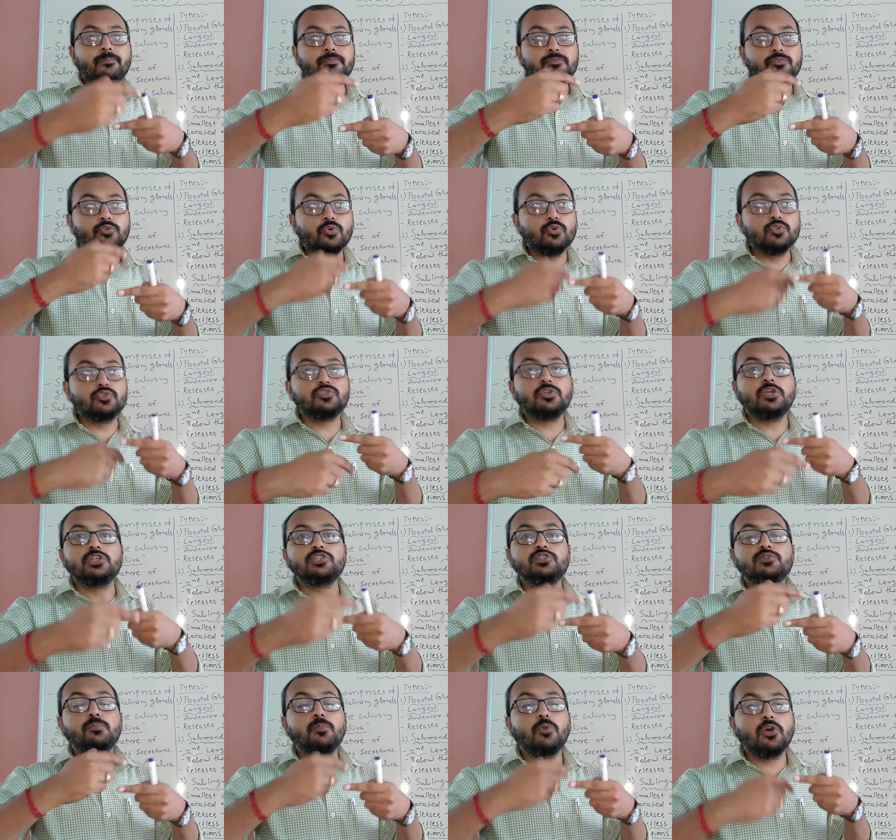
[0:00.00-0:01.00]

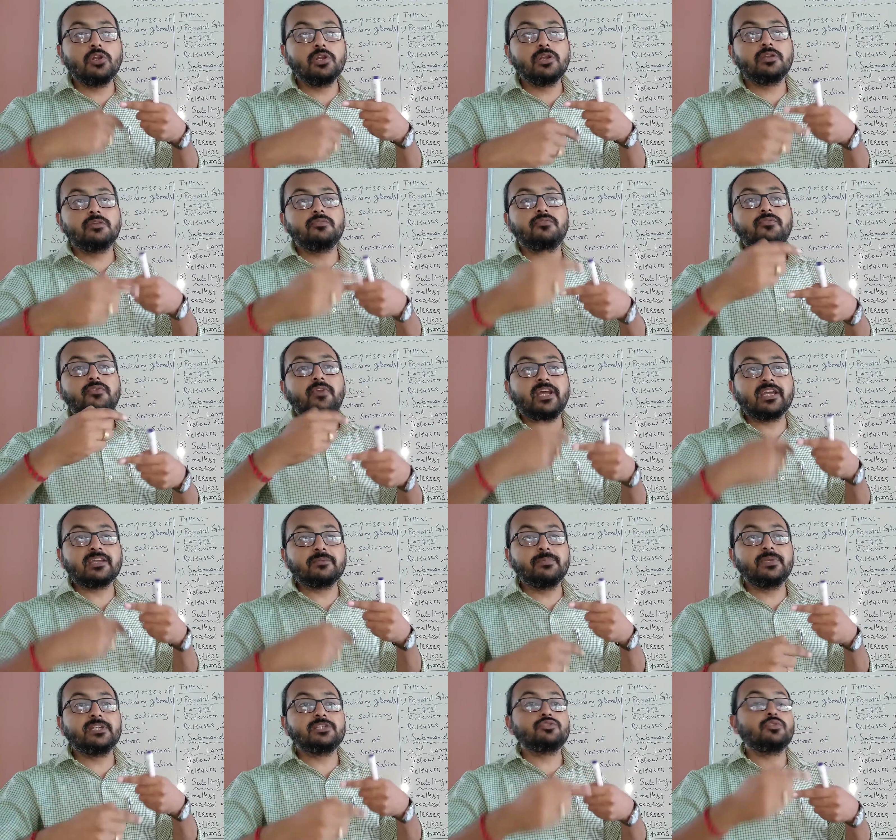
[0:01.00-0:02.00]
those smaller
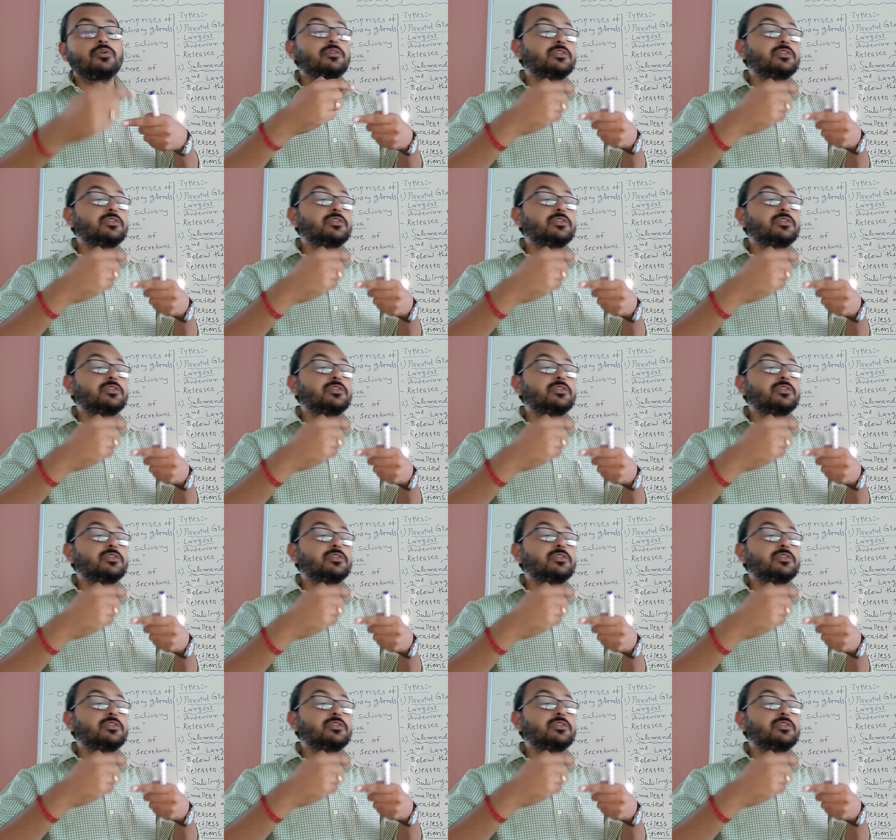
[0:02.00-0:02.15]
fragments or